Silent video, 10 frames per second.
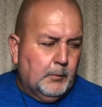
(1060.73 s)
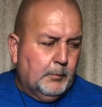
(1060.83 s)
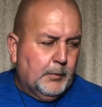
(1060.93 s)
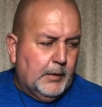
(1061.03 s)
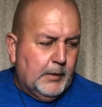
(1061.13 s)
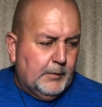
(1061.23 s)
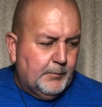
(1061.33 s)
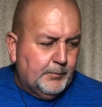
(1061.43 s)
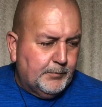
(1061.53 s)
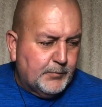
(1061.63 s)
But
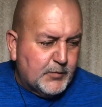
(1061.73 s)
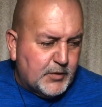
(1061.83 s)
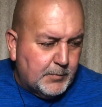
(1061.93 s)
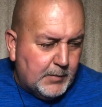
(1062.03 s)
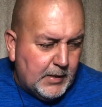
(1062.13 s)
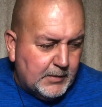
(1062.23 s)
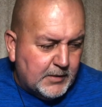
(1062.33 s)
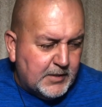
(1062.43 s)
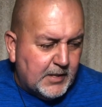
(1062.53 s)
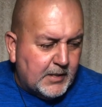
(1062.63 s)
to me, the
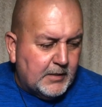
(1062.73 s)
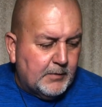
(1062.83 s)
ticket